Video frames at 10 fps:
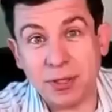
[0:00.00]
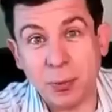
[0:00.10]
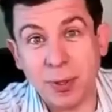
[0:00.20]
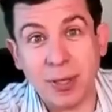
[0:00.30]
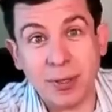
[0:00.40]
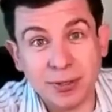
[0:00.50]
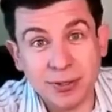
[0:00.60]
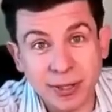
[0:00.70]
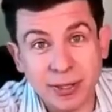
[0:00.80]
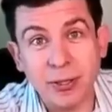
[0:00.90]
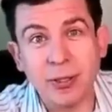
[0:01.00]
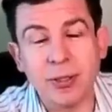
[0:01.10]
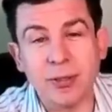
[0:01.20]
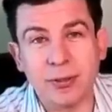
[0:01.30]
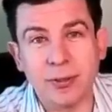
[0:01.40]
without a
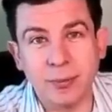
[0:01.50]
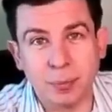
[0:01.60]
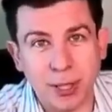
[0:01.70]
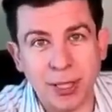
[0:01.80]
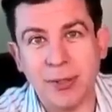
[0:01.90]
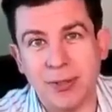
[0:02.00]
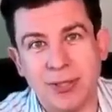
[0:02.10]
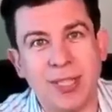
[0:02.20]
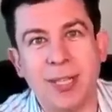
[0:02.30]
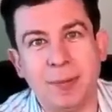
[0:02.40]
single break in your skin.